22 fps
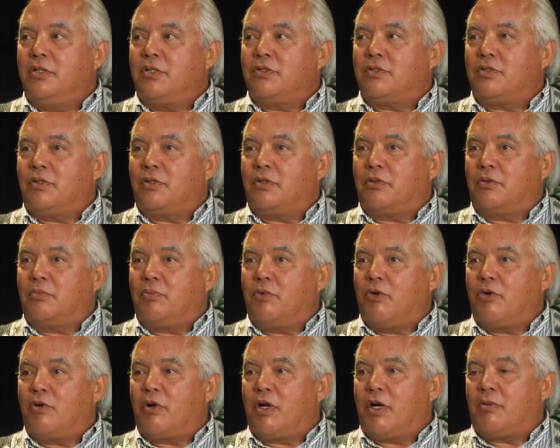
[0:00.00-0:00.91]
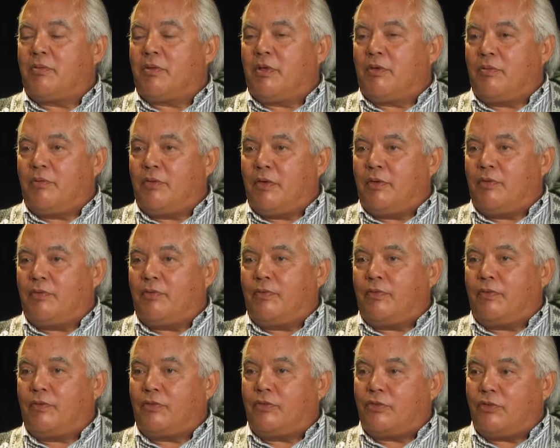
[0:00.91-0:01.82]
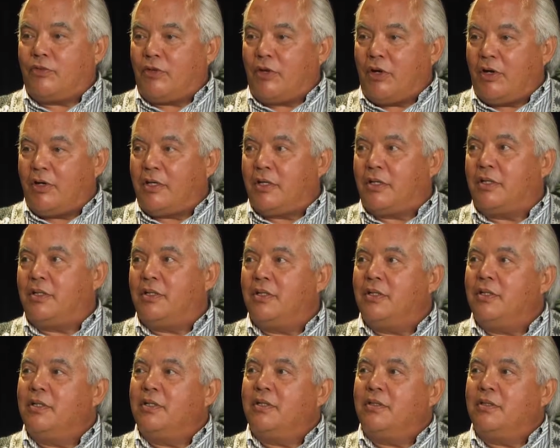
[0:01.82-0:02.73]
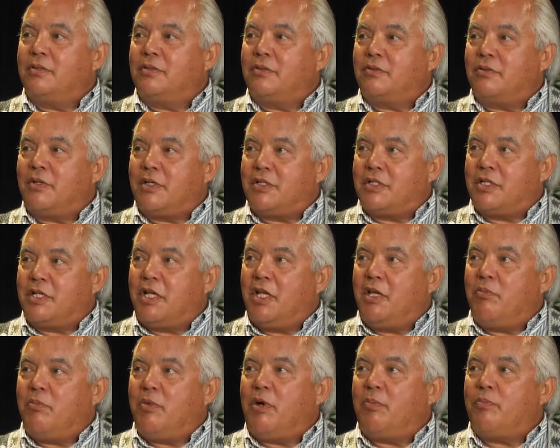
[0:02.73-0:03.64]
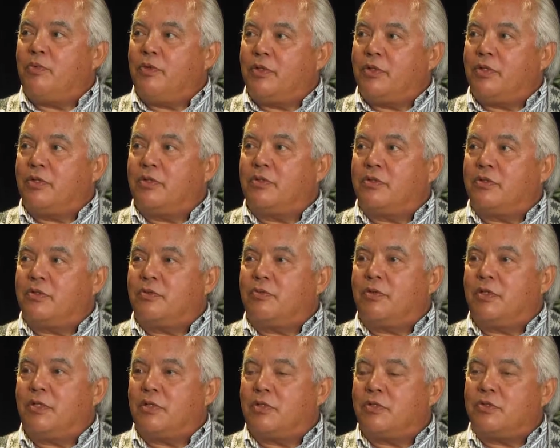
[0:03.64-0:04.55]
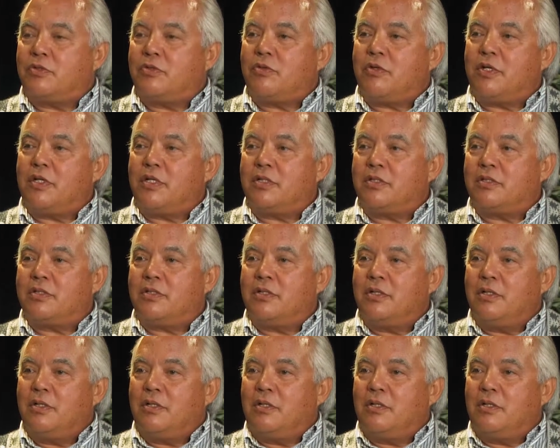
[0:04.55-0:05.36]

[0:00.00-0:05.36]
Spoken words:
So the program that we've started tries to keep up with those trends,